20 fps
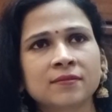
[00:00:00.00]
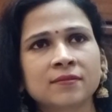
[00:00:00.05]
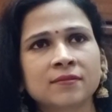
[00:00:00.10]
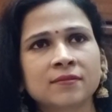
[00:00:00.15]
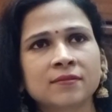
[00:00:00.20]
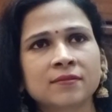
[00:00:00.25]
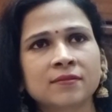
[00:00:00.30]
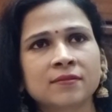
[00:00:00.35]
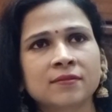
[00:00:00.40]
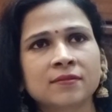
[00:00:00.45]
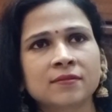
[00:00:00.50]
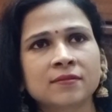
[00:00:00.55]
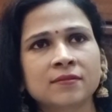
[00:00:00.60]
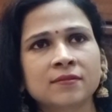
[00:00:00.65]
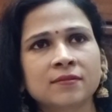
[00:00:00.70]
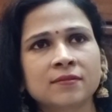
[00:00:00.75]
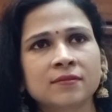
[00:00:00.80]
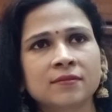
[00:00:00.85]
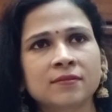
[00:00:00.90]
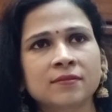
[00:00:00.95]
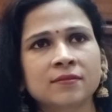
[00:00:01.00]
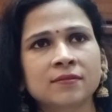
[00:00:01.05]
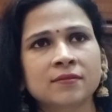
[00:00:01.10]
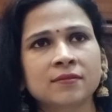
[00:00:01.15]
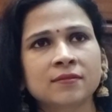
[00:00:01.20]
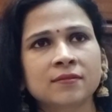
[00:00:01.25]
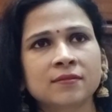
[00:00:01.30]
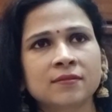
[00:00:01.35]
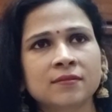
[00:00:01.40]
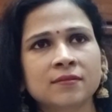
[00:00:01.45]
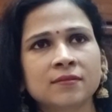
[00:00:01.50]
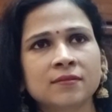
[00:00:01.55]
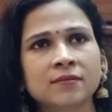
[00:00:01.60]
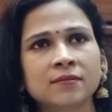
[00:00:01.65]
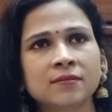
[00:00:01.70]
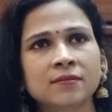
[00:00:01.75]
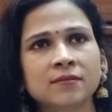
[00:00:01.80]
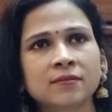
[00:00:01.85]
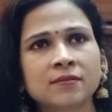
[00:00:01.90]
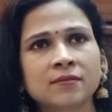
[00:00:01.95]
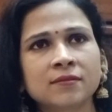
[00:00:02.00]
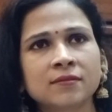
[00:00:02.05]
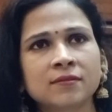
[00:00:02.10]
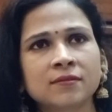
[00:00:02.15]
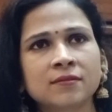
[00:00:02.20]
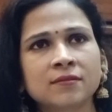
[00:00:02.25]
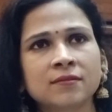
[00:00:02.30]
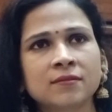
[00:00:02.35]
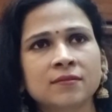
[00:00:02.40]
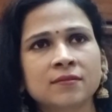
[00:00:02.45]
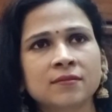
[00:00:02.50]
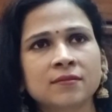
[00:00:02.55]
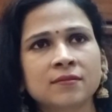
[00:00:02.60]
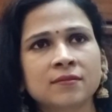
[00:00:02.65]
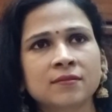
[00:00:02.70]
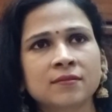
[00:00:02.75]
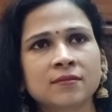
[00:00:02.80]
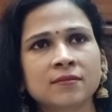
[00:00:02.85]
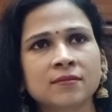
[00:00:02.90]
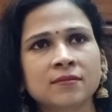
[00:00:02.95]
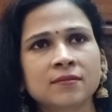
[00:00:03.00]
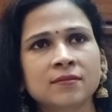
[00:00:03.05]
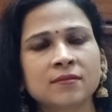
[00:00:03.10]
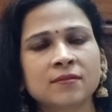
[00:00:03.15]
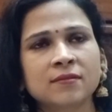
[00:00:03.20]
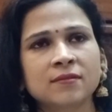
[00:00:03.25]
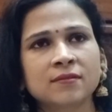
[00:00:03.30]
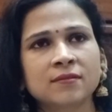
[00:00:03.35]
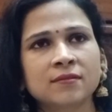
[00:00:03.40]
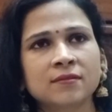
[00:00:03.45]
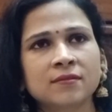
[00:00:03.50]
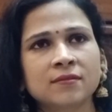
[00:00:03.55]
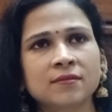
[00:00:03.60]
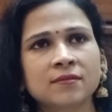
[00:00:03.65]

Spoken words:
This person isn't speaking.